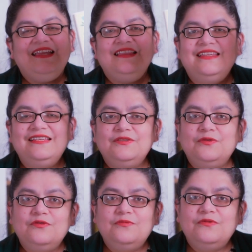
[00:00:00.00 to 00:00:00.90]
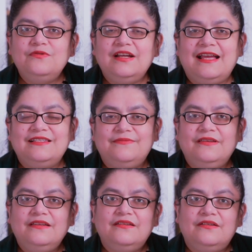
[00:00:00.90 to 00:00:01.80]
This cookbook has
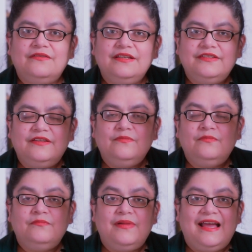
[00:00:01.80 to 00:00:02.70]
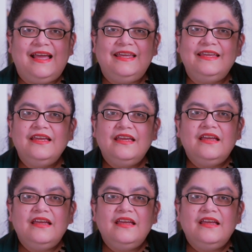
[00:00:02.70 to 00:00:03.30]
been written by